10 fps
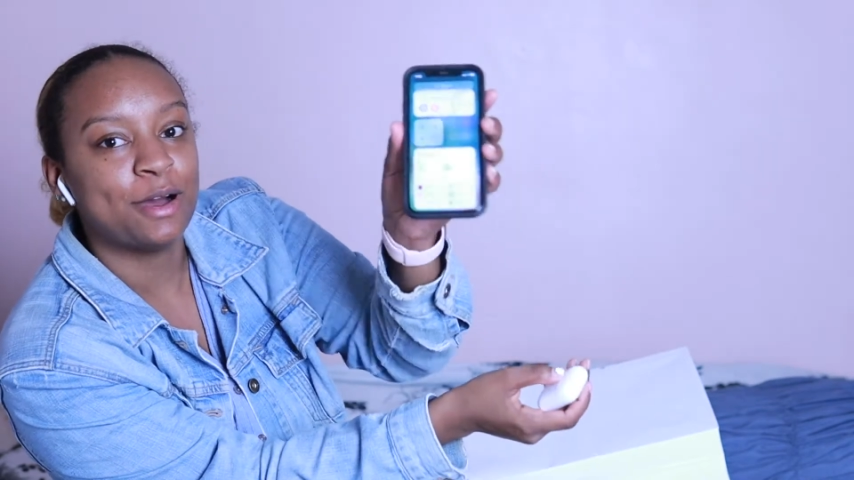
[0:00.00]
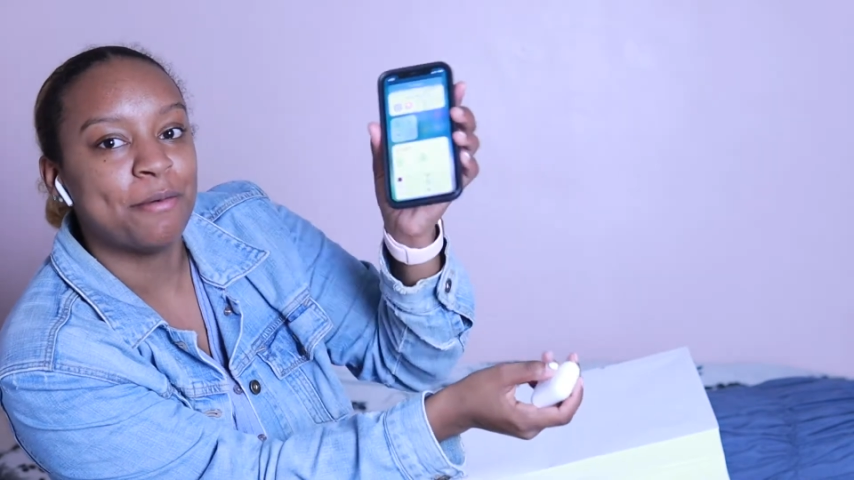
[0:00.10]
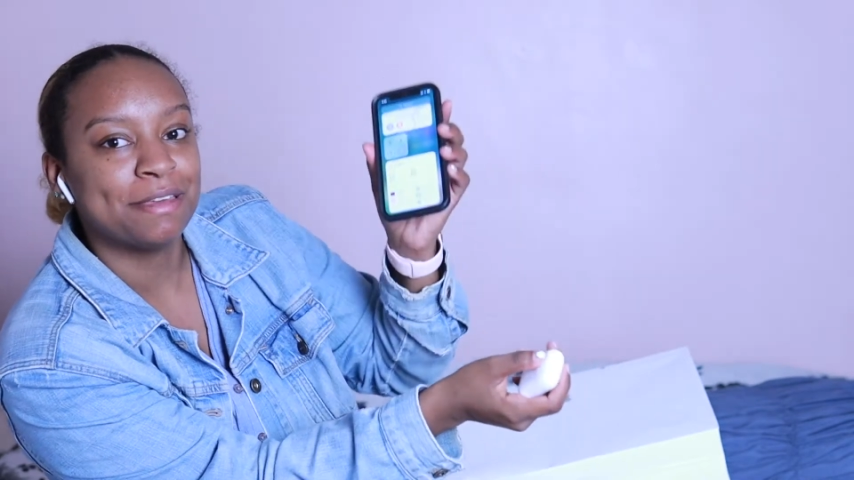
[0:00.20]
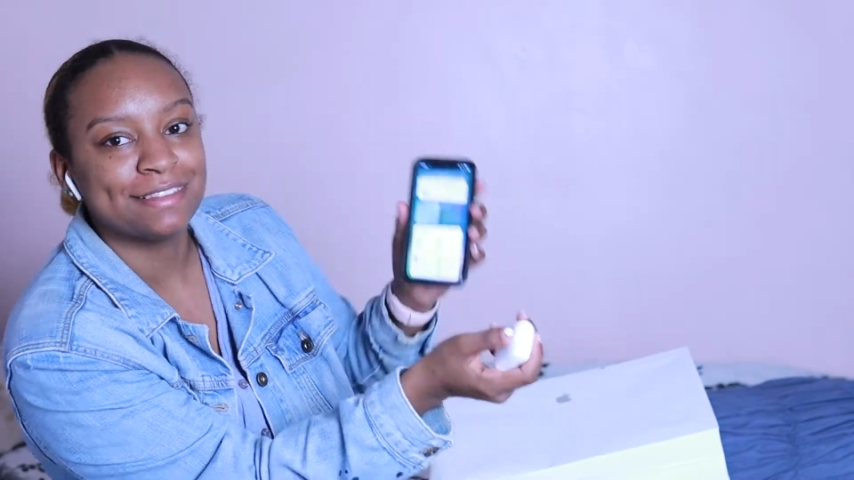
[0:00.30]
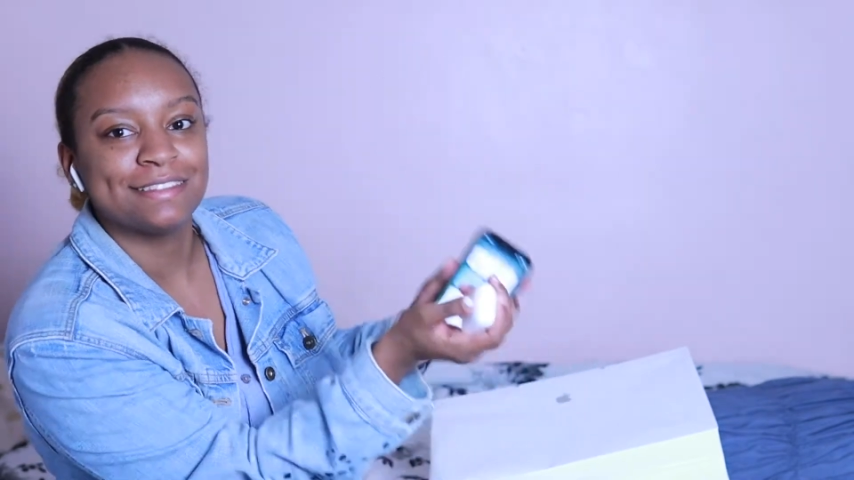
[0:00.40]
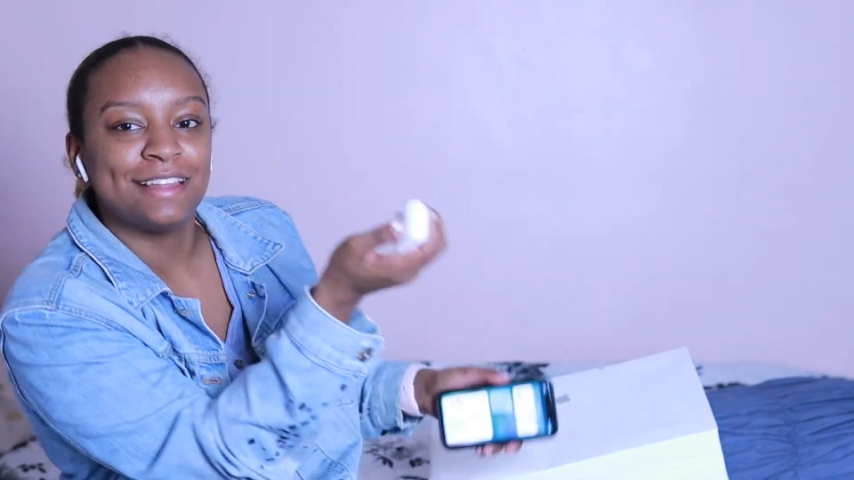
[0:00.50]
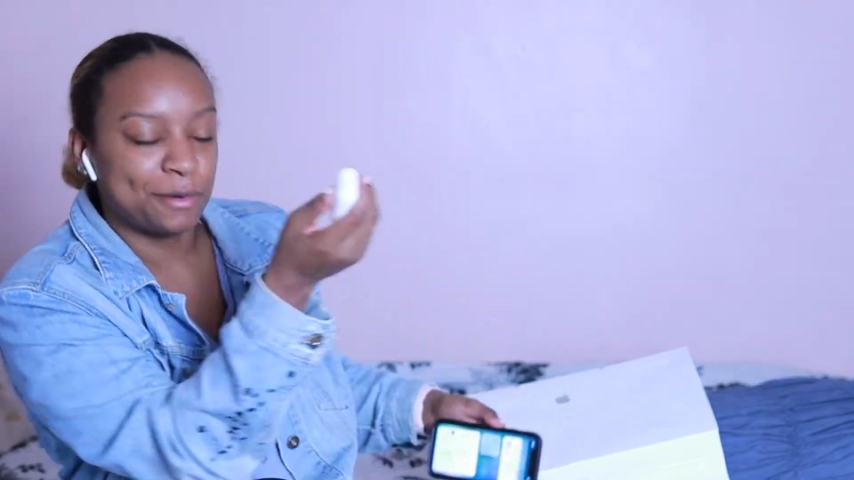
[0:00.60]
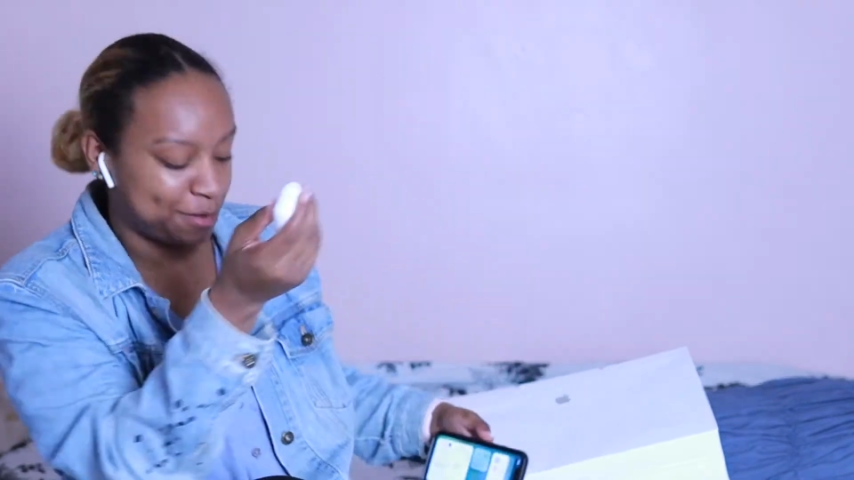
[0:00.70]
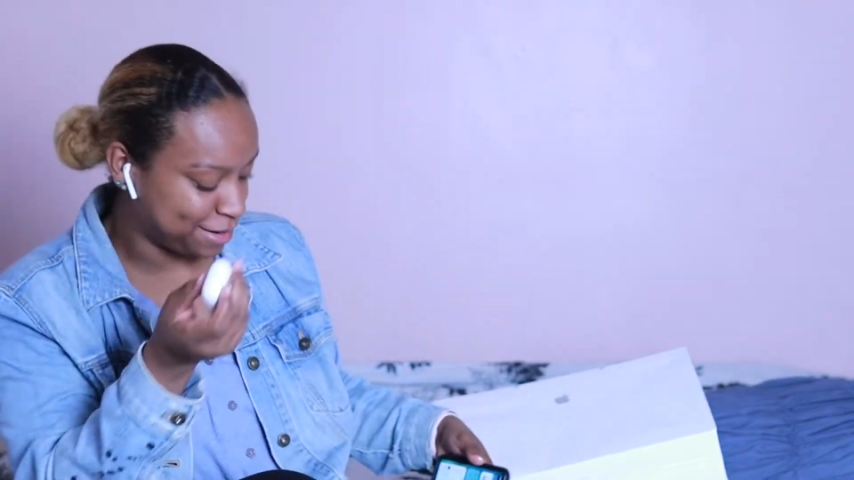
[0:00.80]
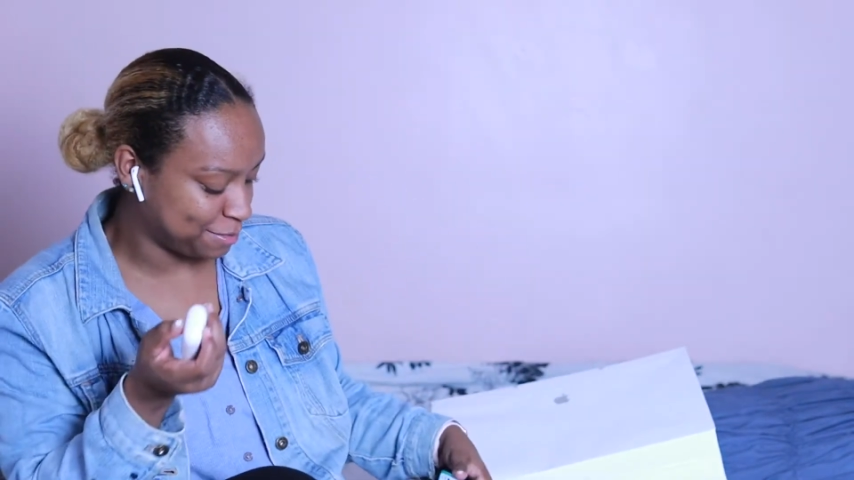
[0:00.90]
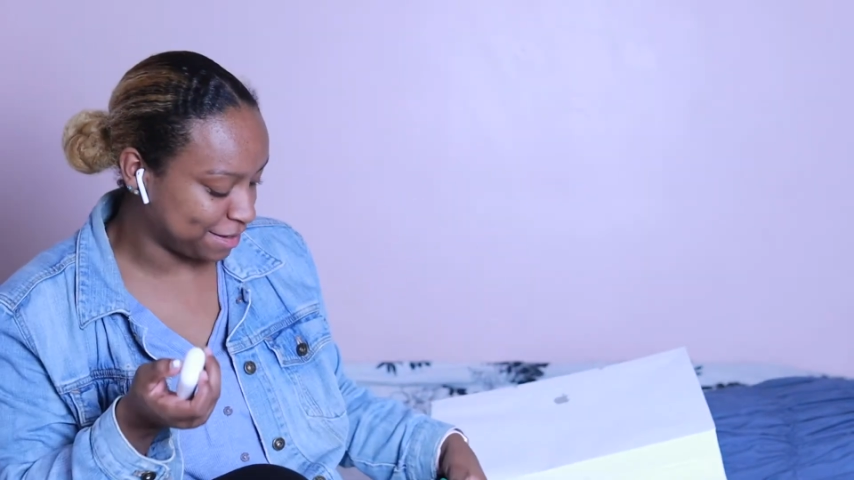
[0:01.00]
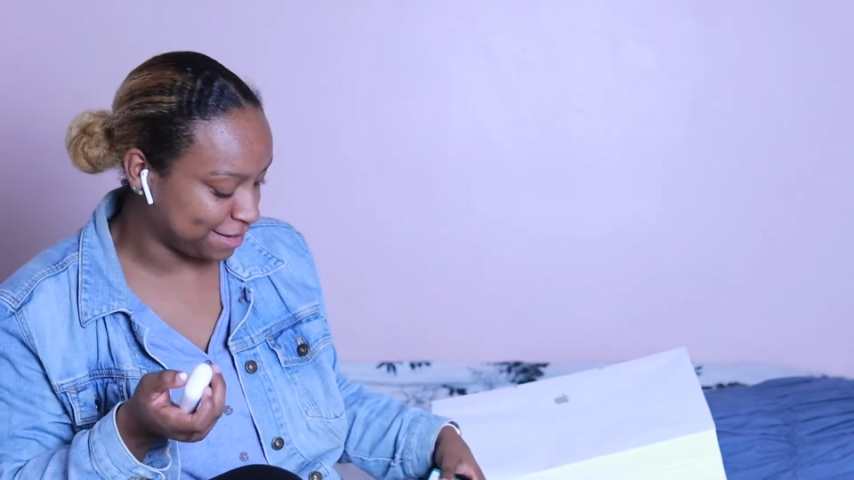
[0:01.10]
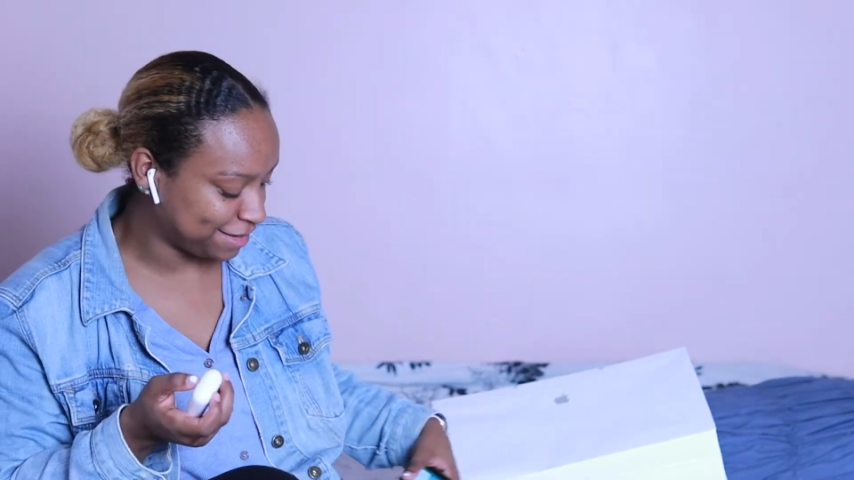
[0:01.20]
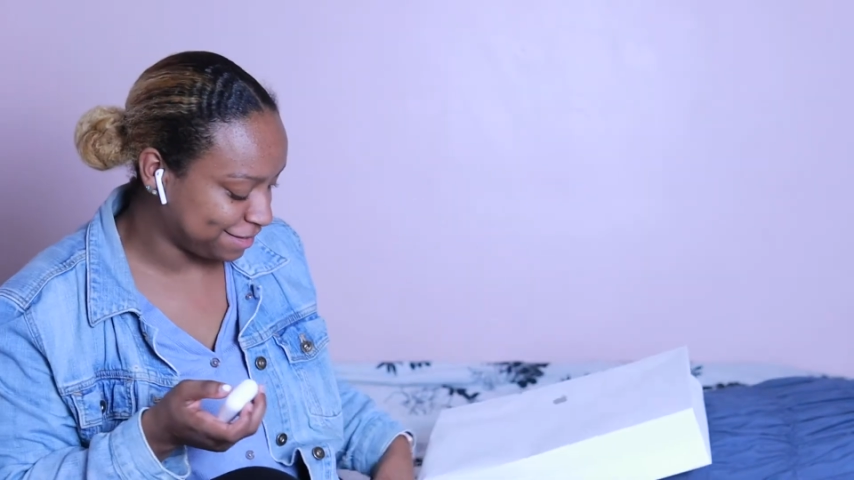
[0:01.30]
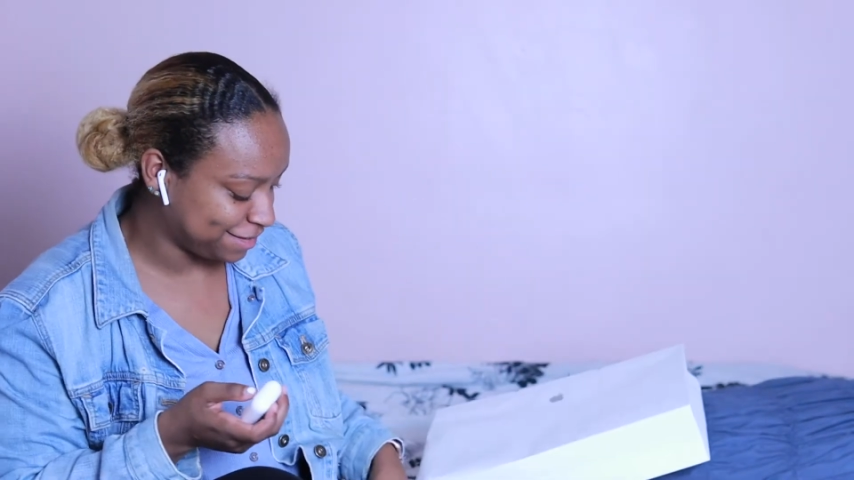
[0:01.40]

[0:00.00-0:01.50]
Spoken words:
I mean, not weird, but